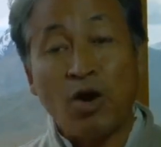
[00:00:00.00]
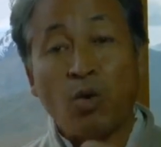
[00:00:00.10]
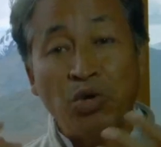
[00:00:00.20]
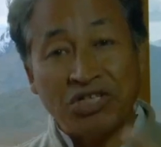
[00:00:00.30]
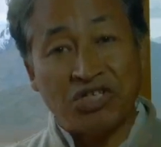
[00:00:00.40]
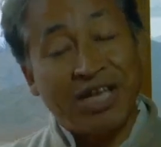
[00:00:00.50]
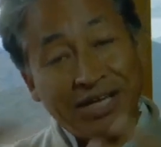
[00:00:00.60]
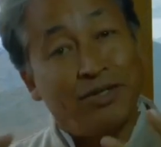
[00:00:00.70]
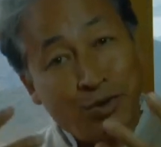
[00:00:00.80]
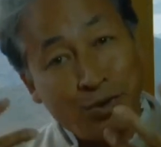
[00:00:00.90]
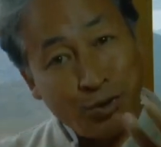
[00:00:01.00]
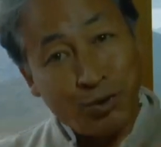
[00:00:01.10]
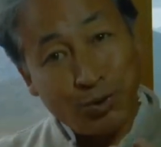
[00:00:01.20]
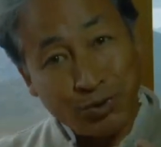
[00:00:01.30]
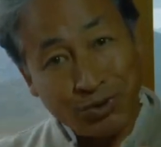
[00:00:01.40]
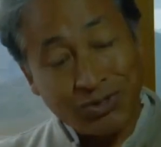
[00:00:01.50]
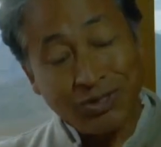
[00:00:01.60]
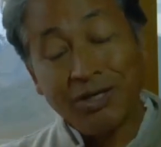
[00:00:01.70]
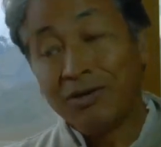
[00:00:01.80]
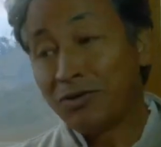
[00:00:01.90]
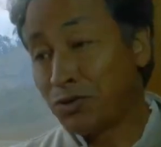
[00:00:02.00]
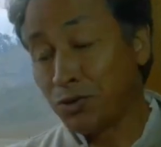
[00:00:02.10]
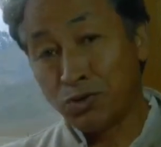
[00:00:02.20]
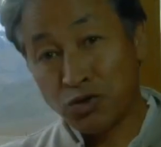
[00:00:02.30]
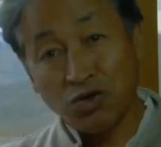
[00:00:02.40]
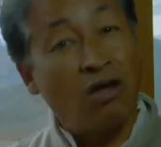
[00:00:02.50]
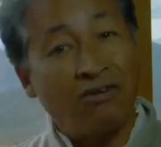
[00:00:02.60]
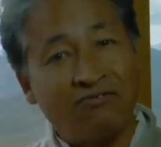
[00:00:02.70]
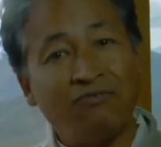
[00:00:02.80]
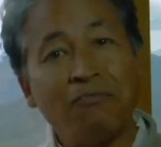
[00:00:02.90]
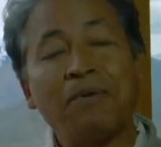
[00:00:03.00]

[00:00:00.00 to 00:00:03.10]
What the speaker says: which then you use to solve